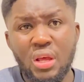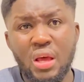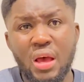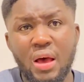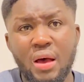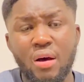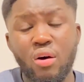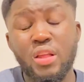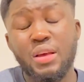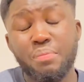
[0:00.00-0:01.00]

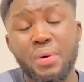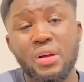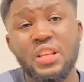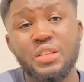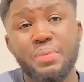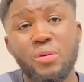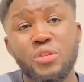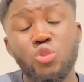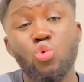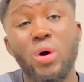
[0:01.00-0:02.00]
or the
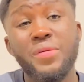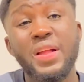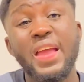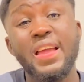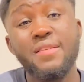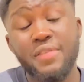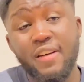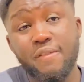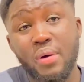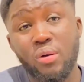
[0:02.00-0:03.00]
spouse is
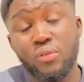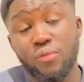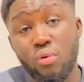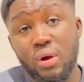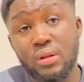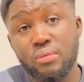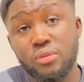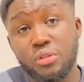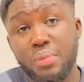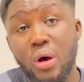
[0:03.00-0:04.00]
£285 for one
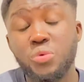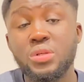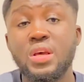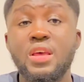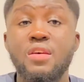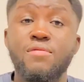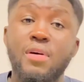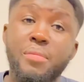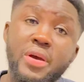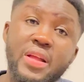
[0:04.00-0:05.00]
spouse. If you
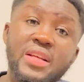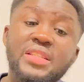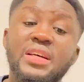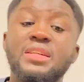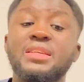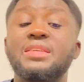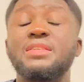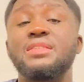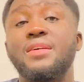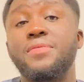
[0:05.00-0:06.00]
are bringing a child, that
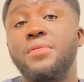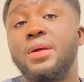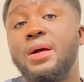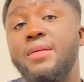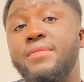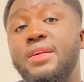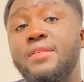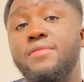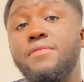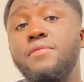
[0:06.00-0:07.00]
is
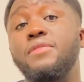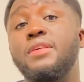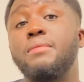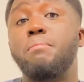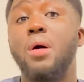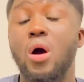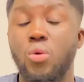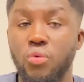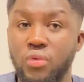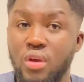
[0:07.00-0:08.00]

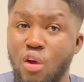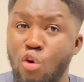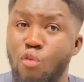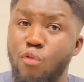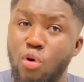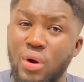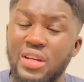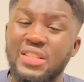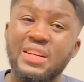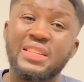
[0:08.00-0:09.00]
£315 for
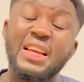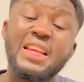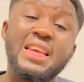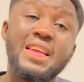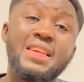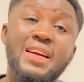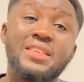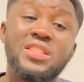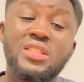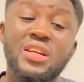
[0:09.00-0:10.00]
one child, and any
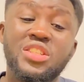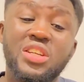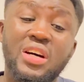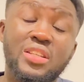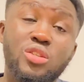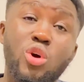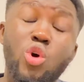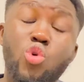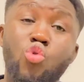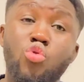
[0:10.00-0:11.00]
additional child
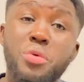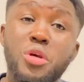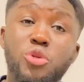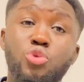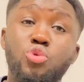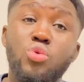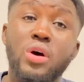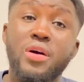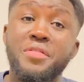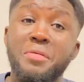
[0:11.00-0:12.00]
will be
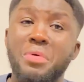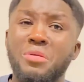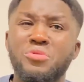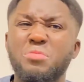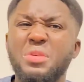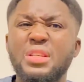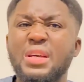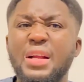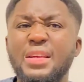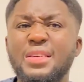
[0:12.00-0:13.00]
£200. So
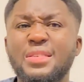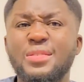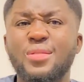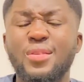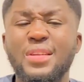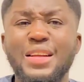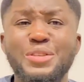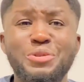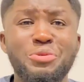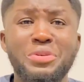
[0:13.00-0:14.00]
basically, this is all
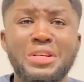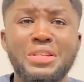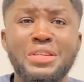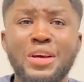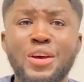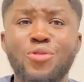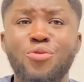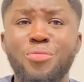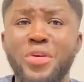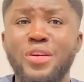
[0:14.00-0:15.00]
that you need
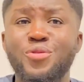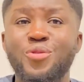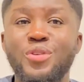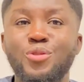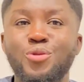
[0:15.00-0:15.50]
to bring. So in